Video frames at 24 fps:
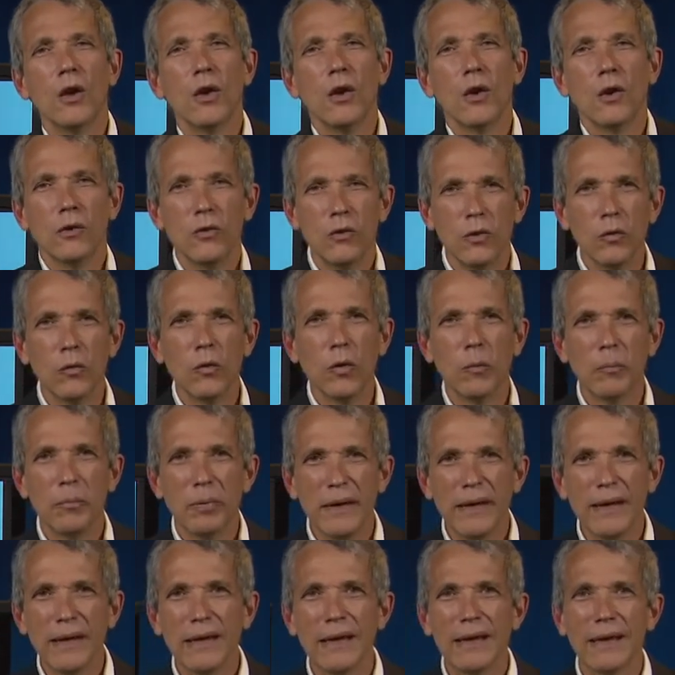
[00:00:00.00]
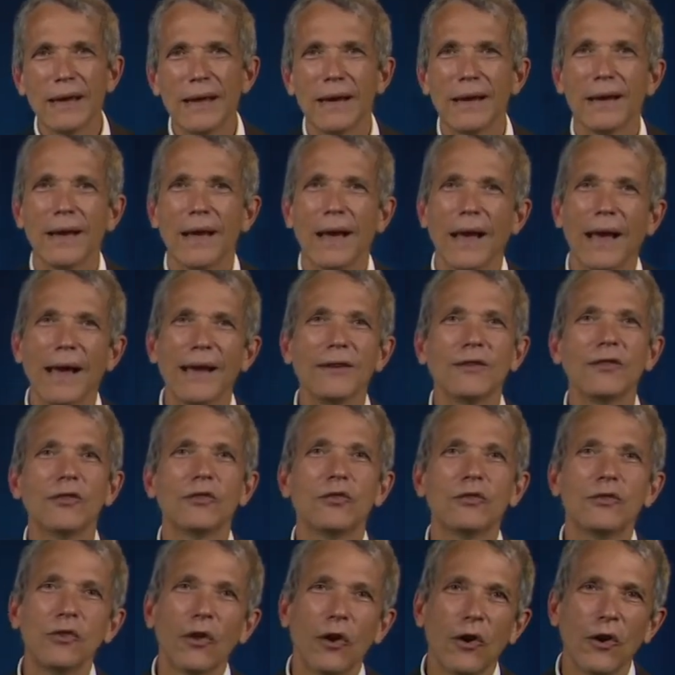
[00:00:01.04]
You will be a
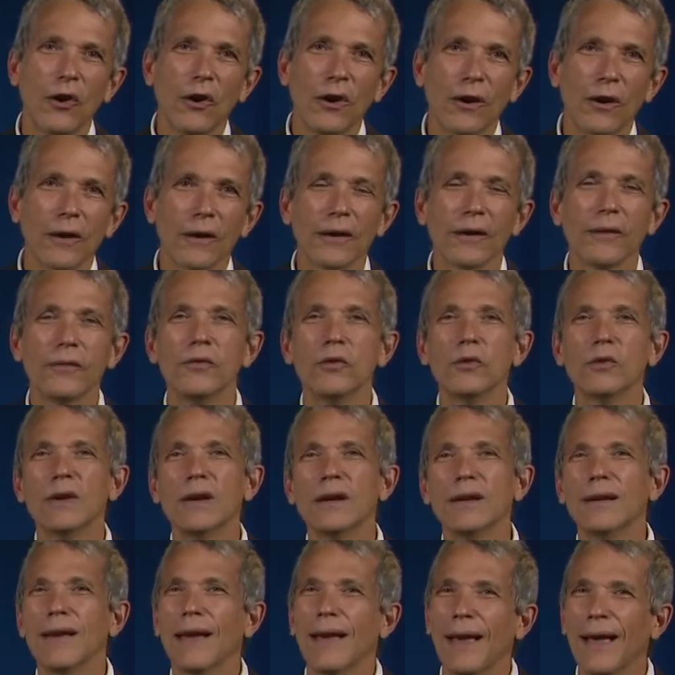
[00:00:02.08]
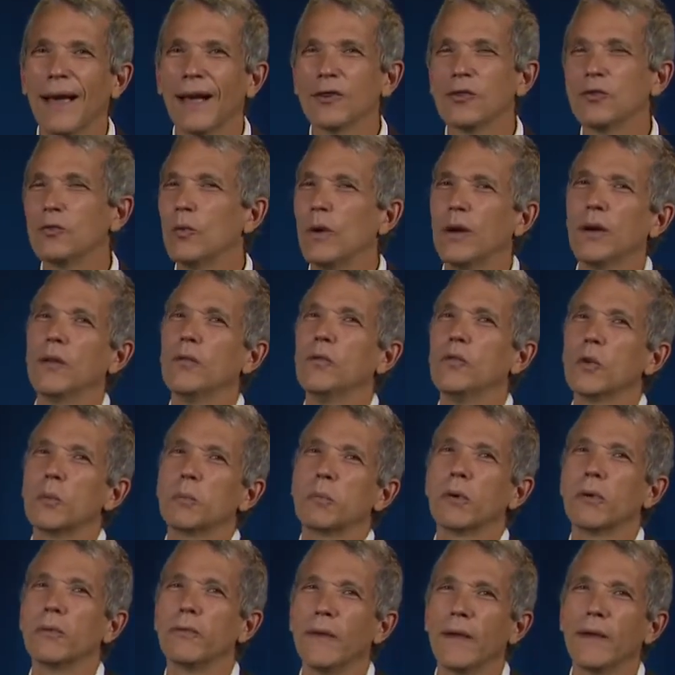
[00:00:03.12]
star if you can catch one of your
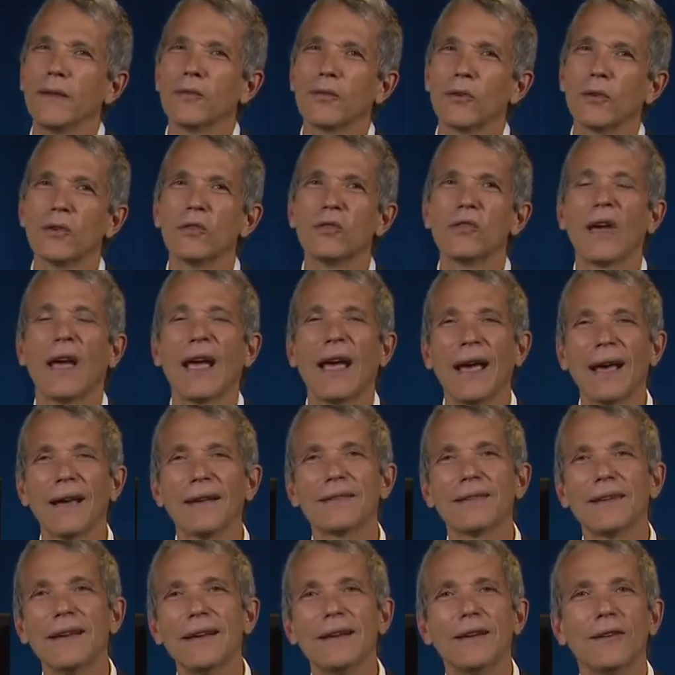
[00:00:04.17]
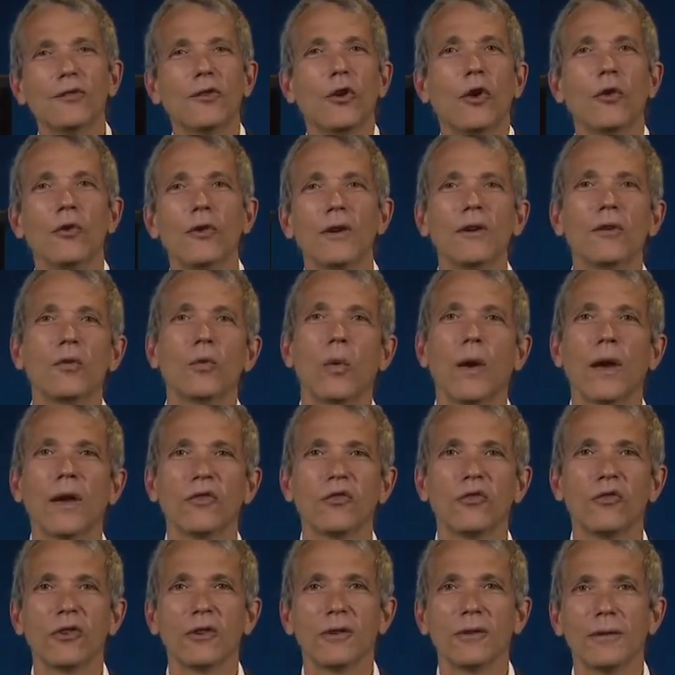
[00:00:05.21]
professors asking a loaded
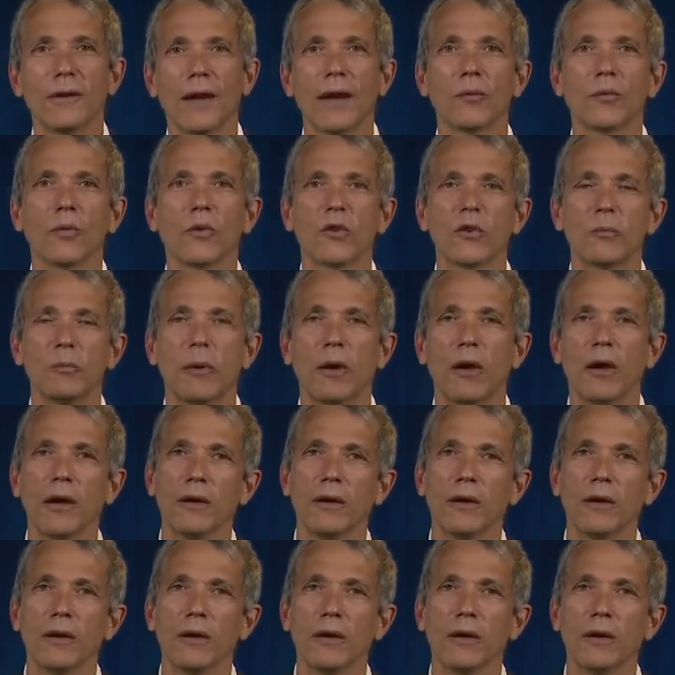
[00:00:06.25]
question and respond,